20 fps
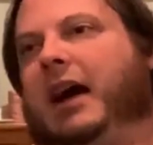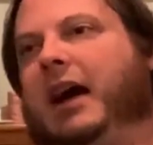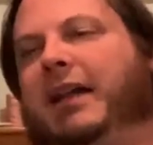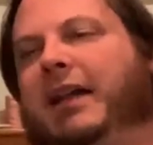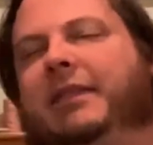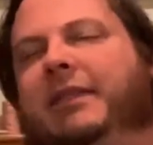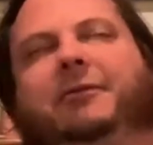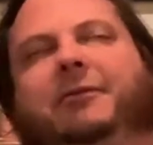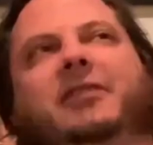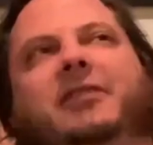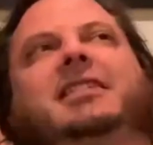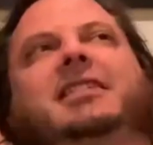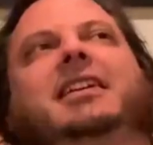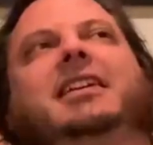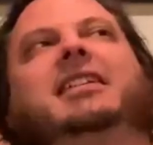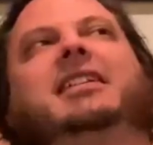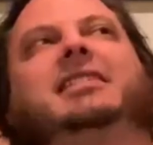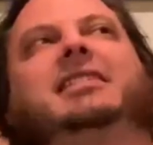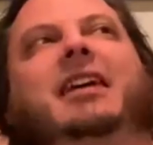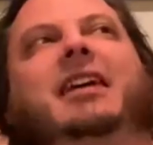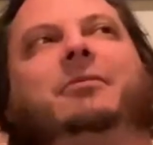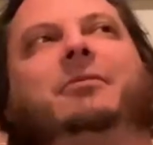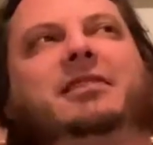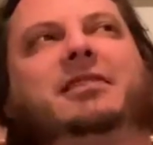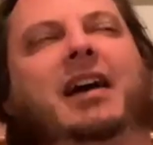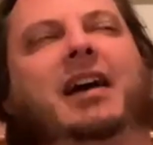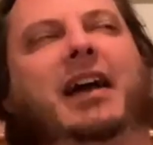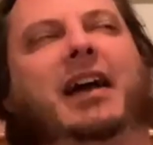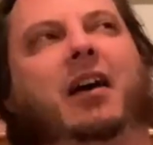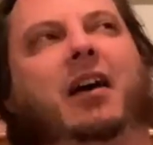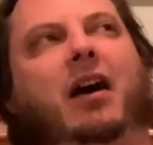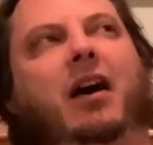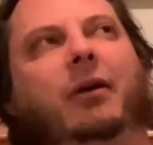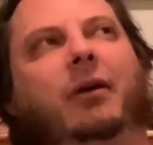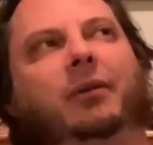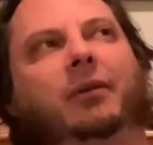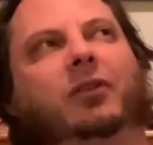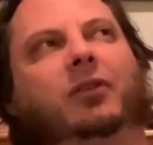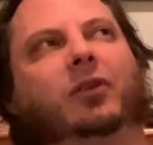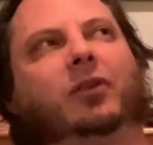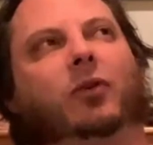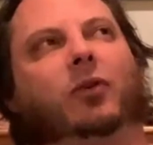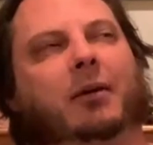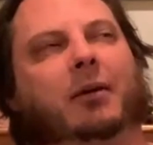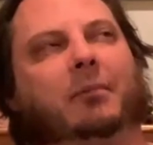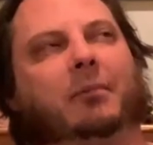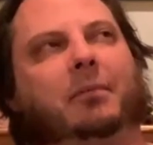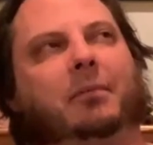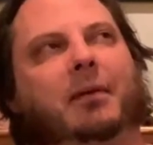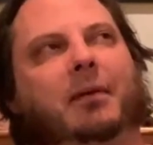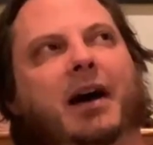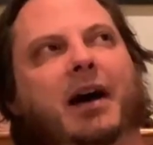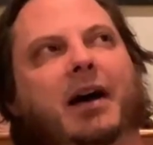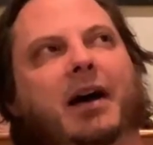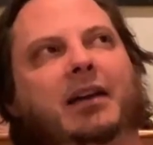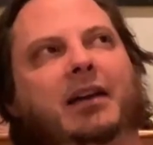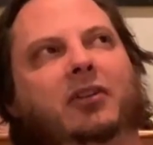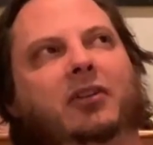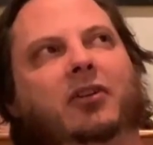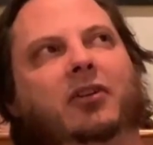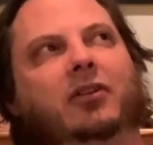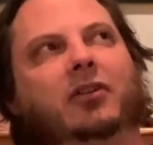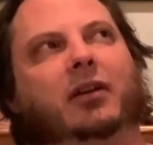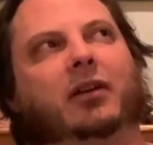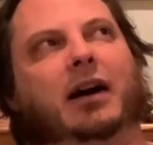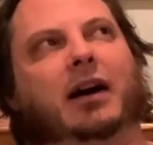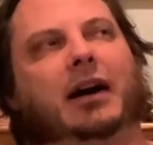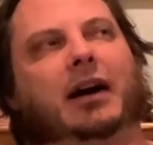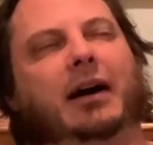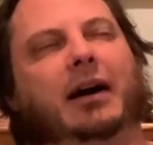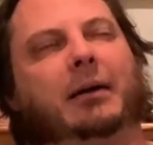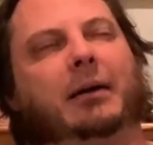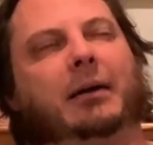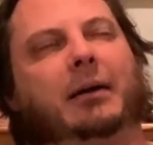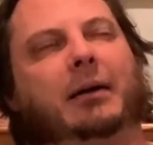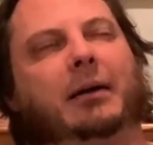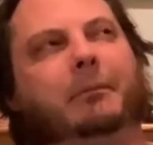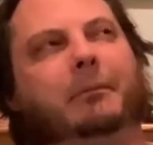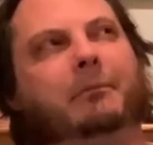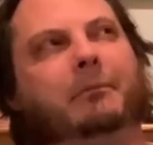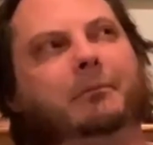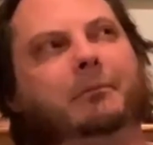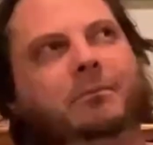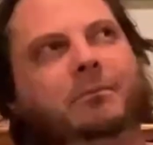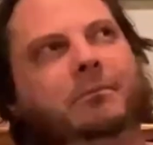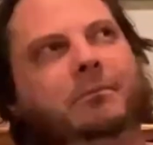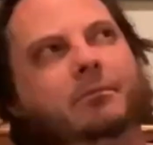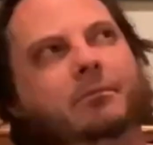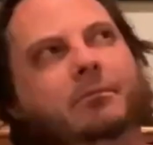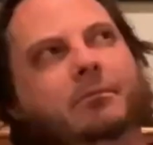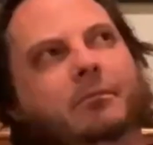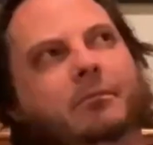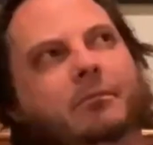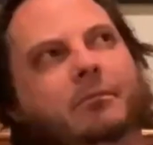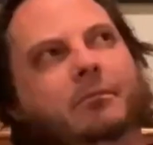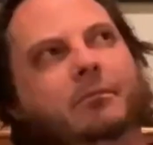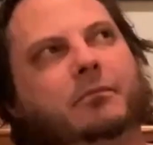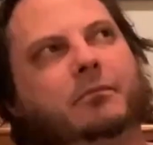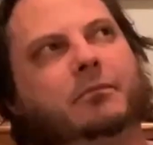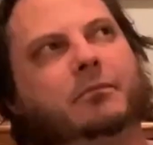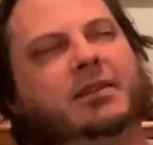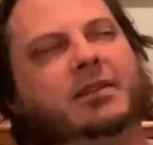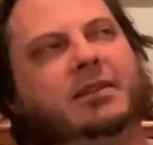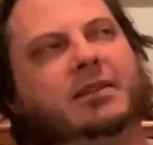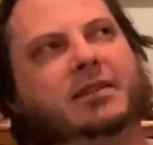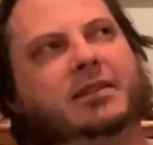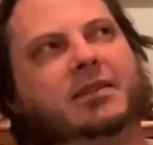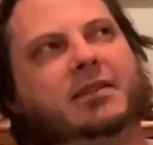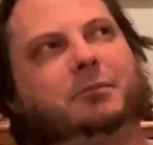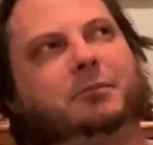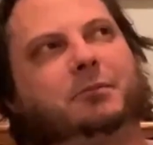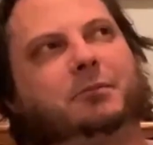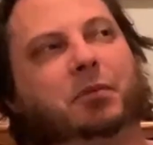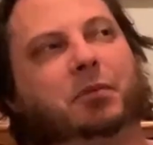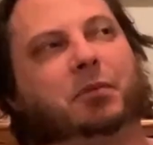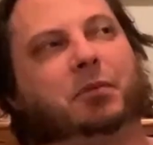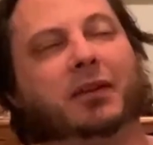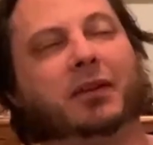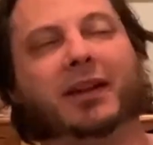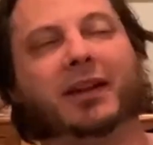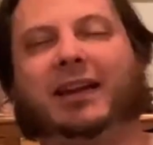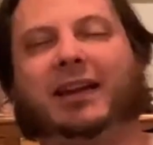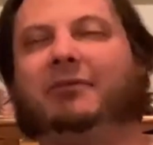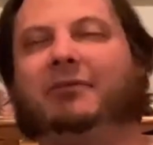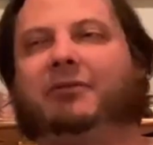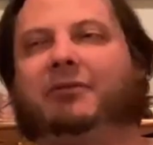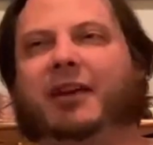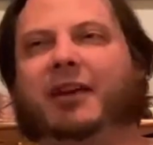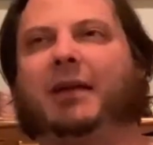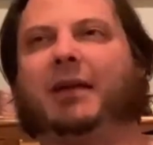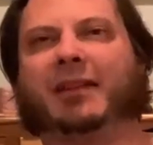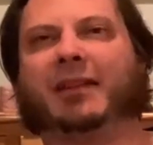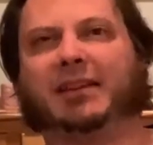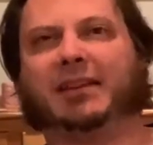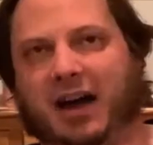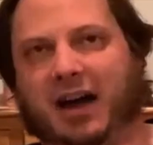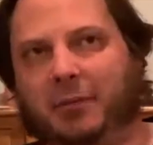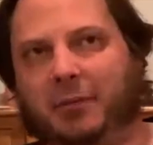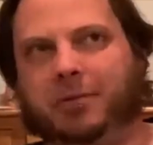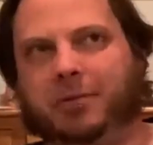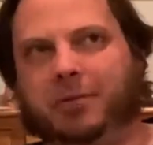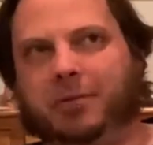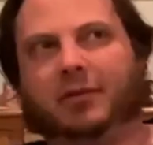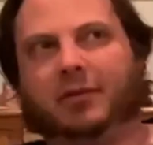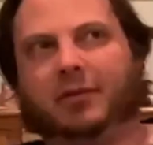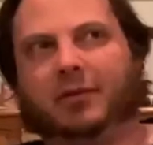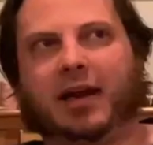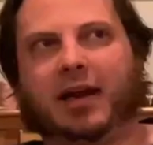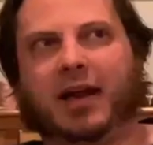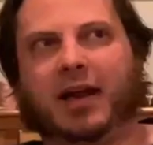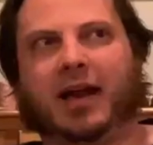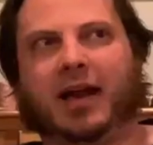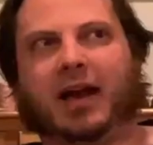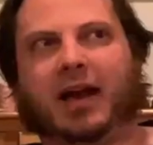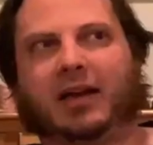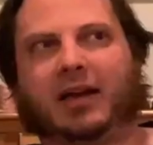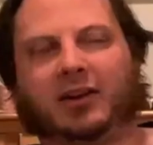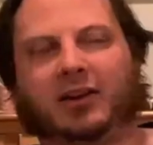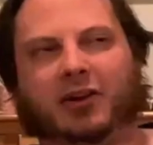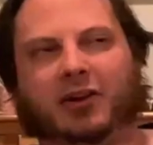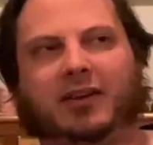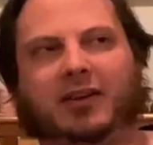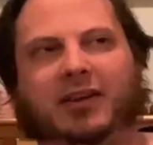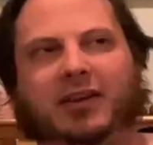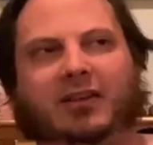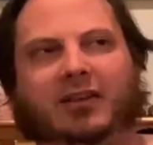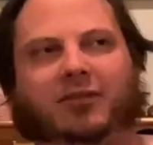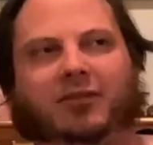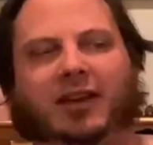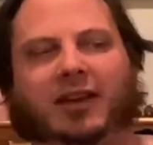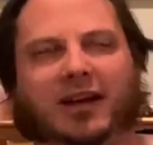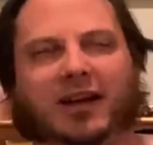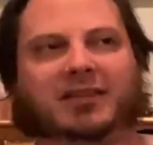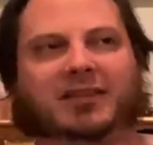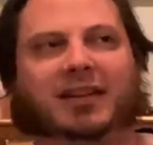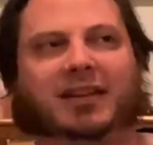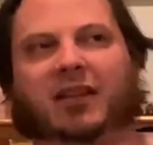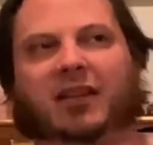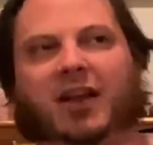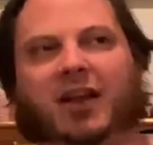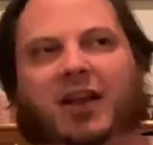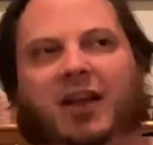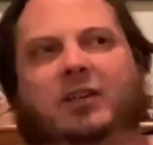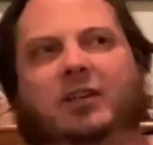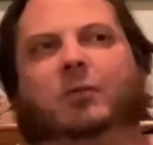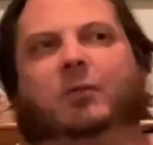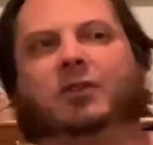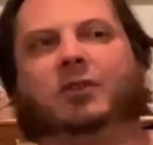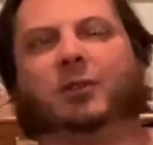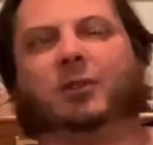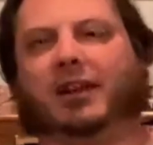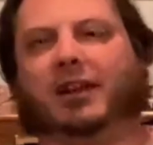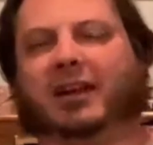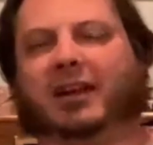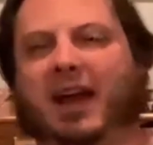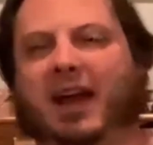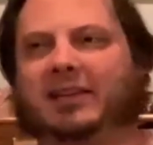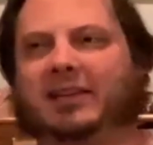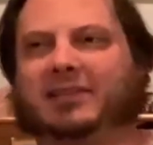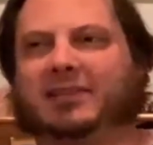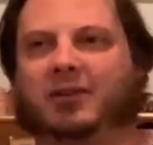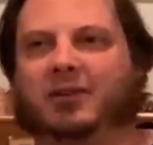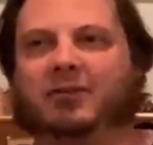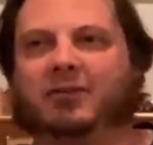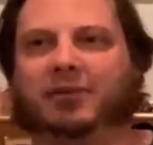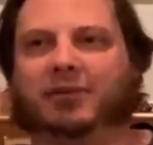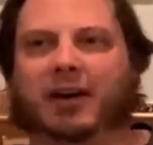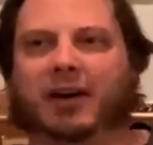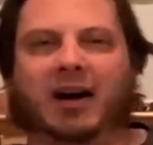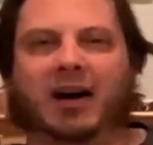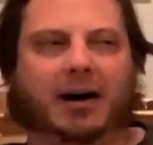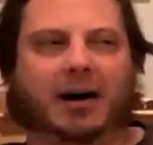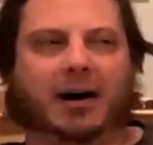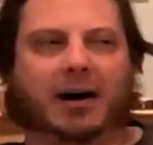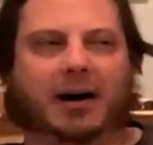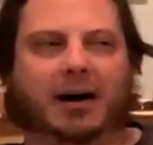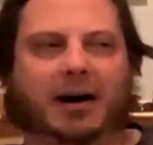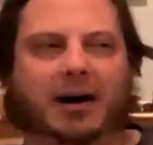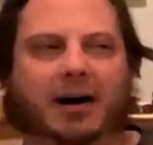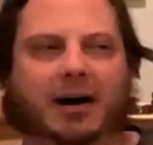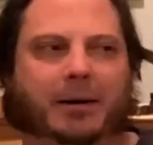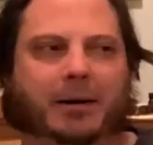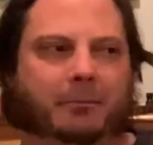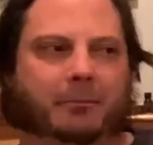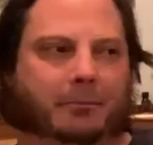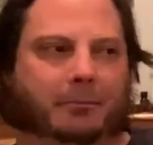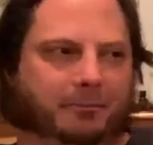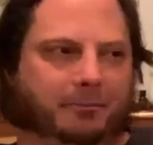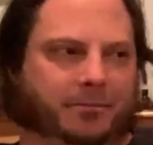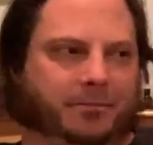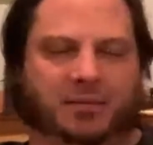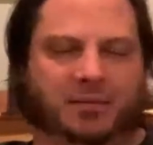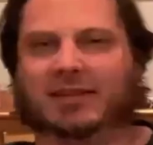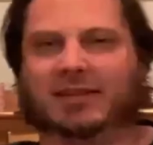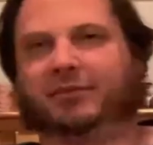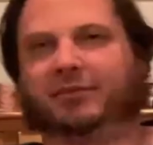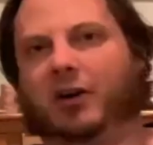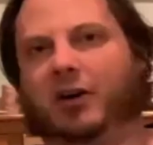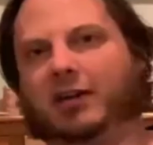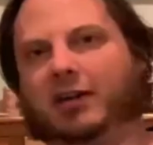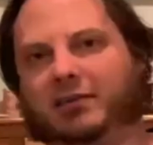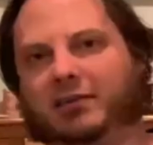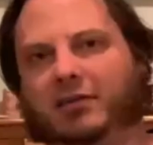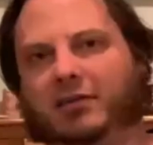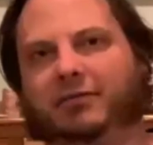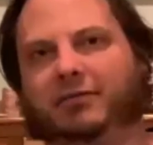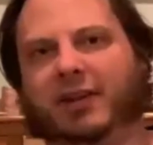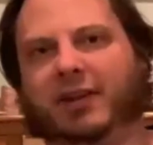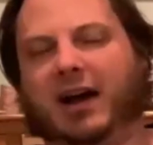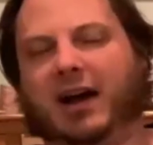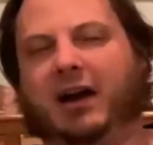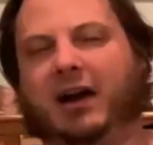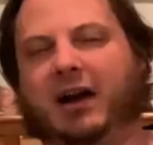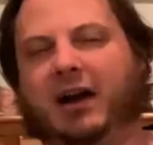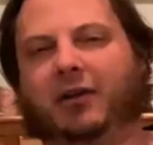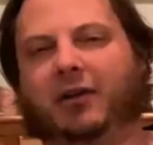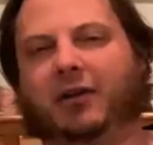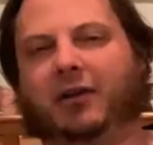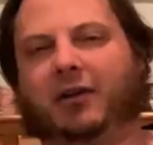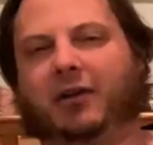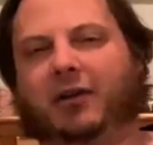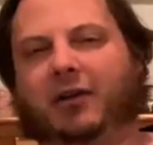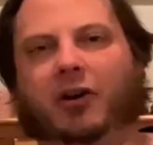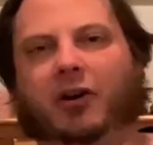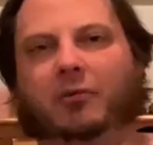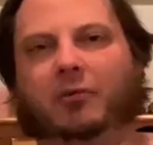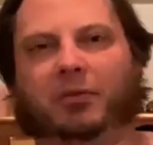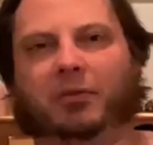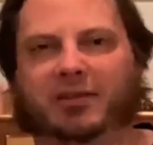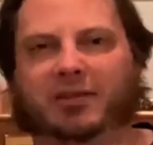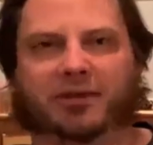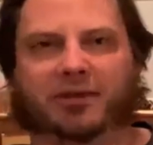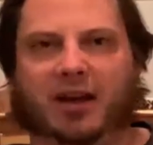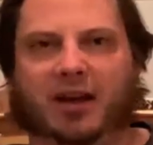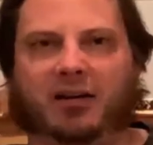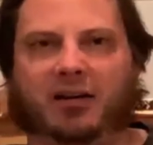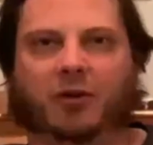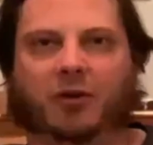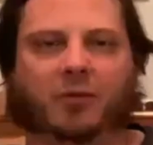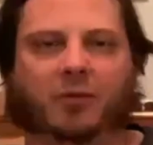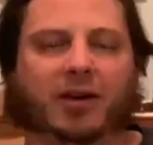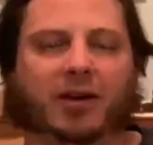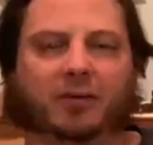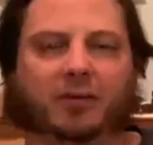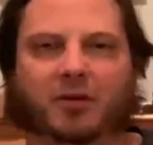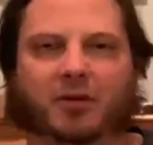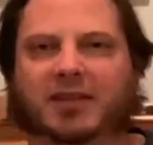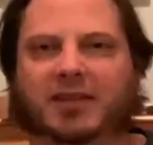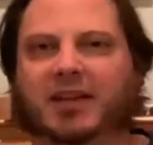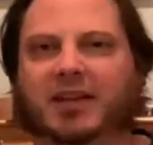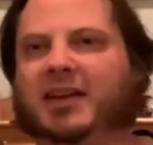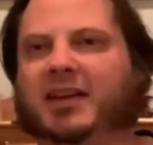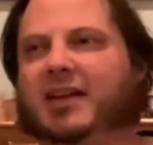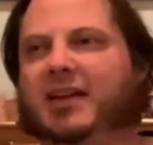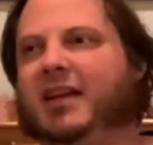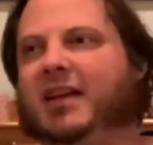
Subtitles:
And the first thing he said was, like, I would talk about, you know, splitting families up and, you know, giving custody like you would do in a case of domestic violence or VRO, breach of VRO, whatever it was.